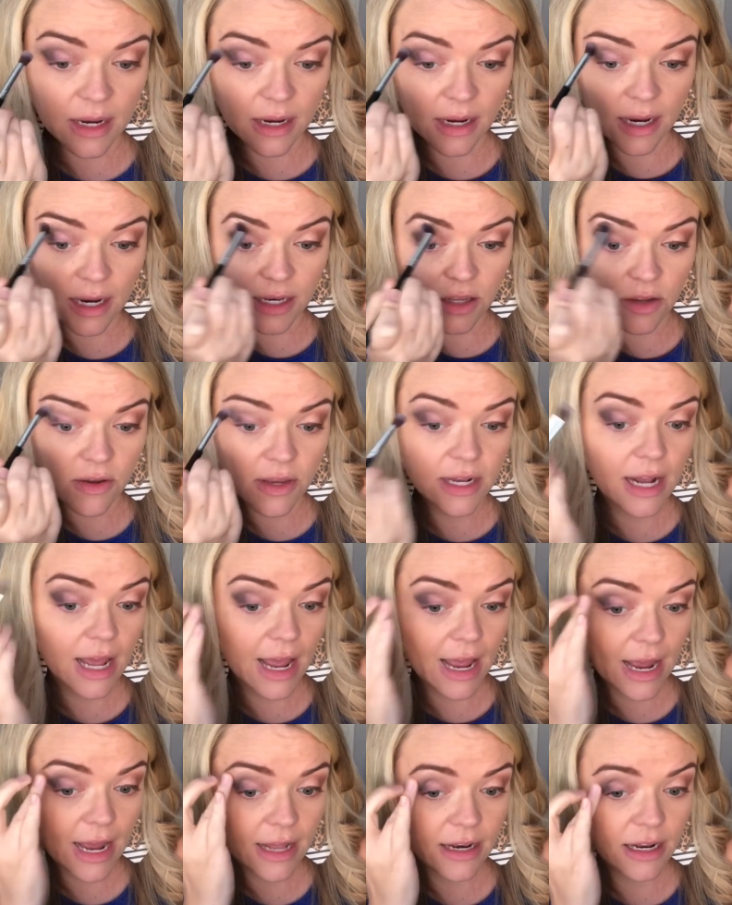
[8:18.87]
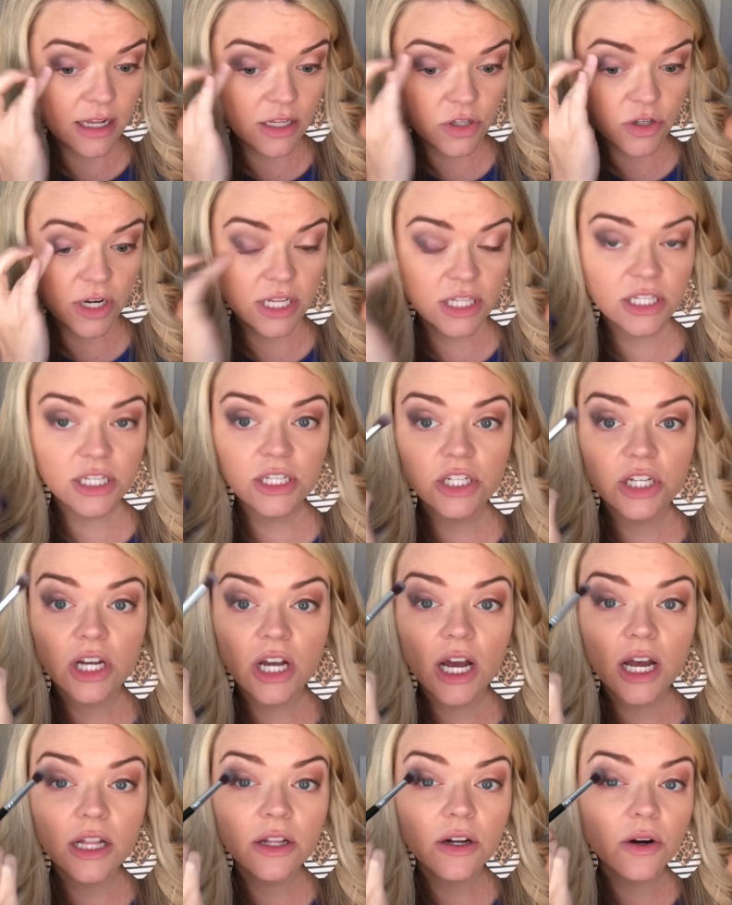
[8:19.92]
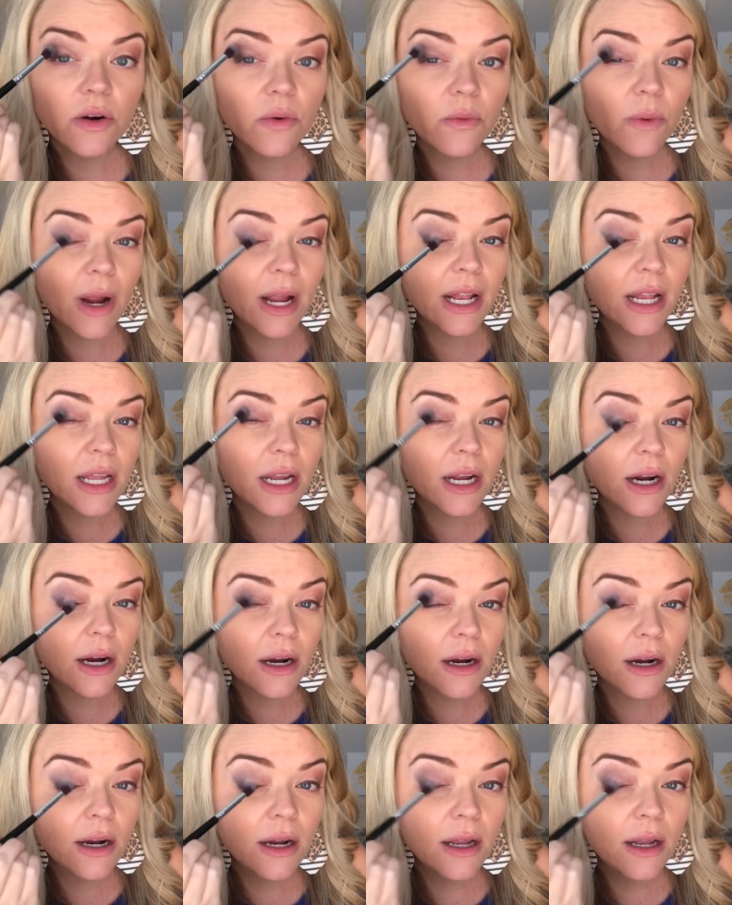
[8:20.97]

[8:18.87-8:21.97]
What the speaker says: And you can add a transition color right here.